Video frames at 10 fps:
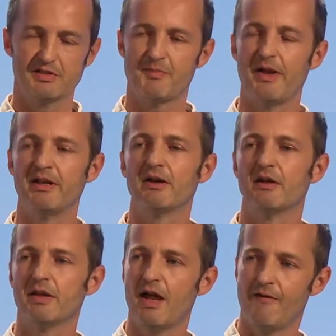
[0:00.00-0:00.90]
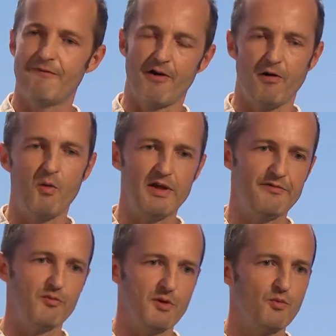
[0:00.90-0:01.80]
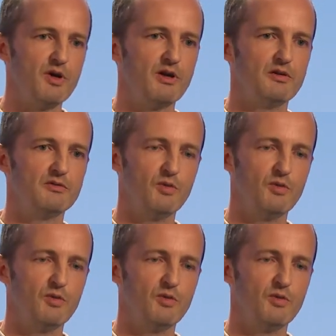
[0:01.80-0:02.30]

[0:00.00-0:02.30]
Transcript: depending on how far away from it we're,